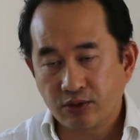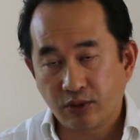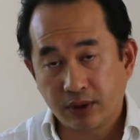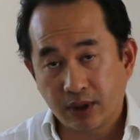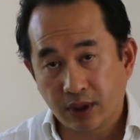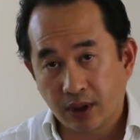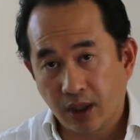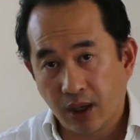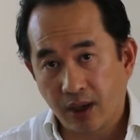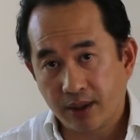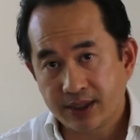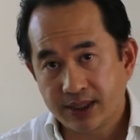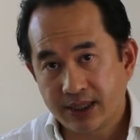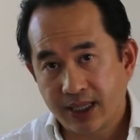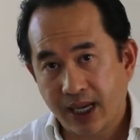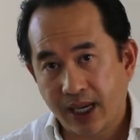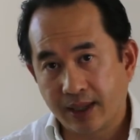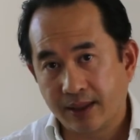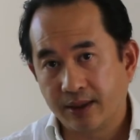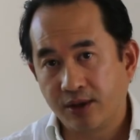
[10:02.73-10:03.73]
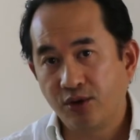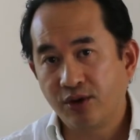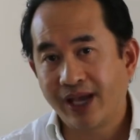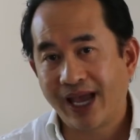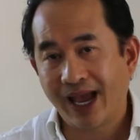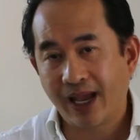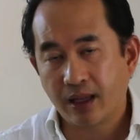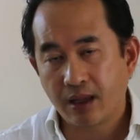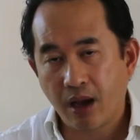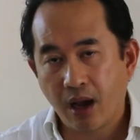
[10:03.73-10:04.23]
what the law said. You
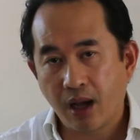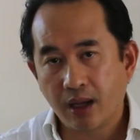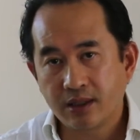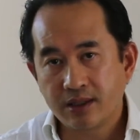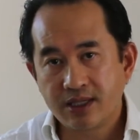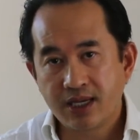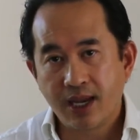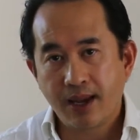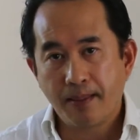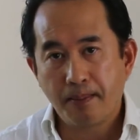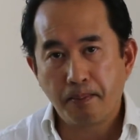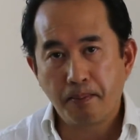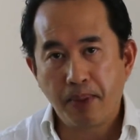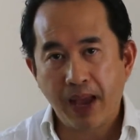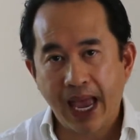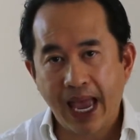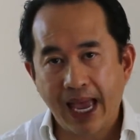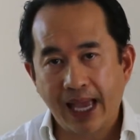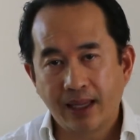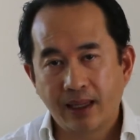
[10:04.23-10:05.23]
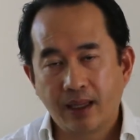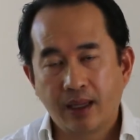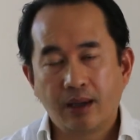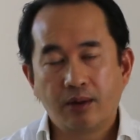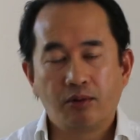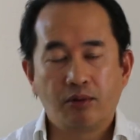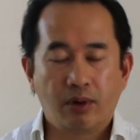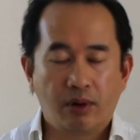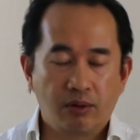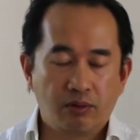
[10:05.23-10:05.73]
cannot ban,
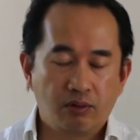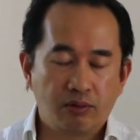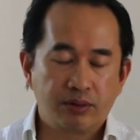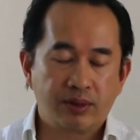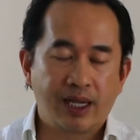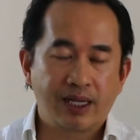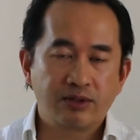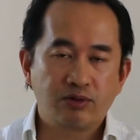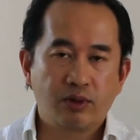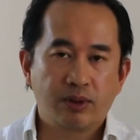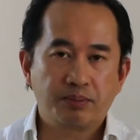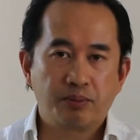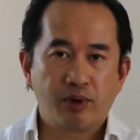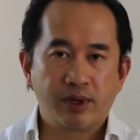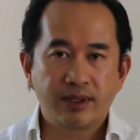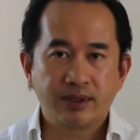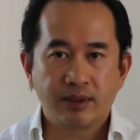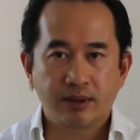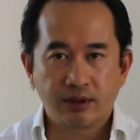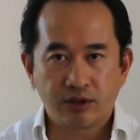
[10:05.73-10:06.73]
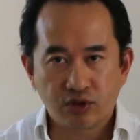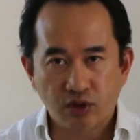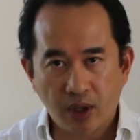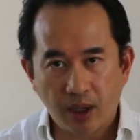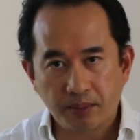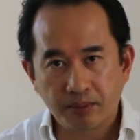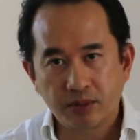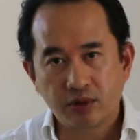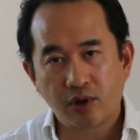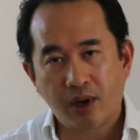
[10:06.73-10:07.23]
well, that's what President
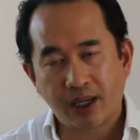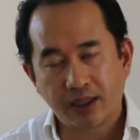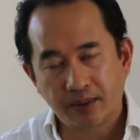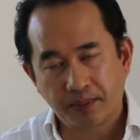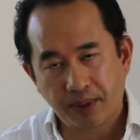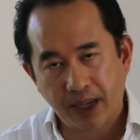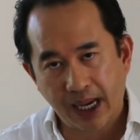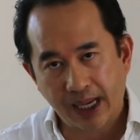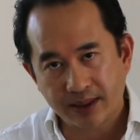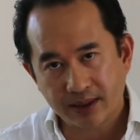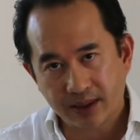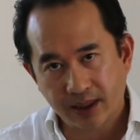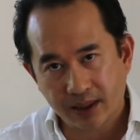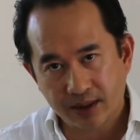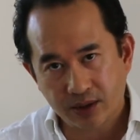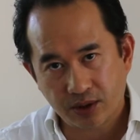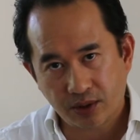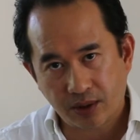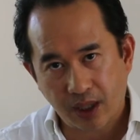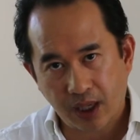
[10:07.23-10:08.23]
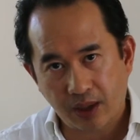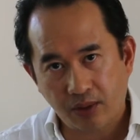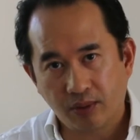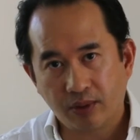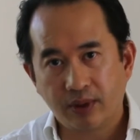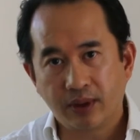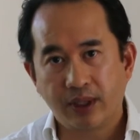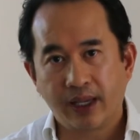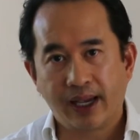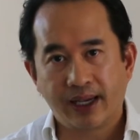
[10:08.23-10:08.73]
Trump trying to pass yesterday
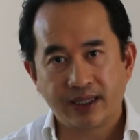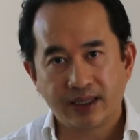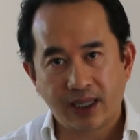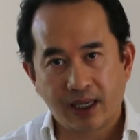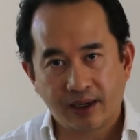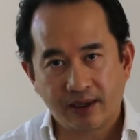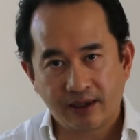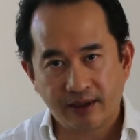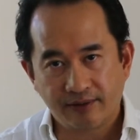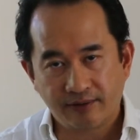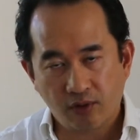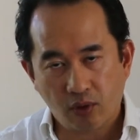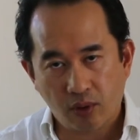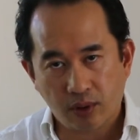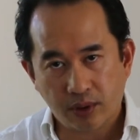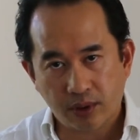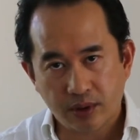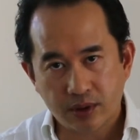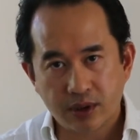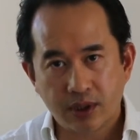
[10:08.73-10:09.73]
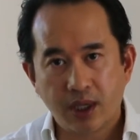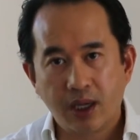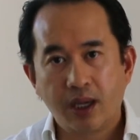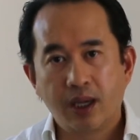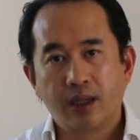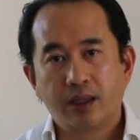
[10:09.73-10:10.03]
with the executive orders,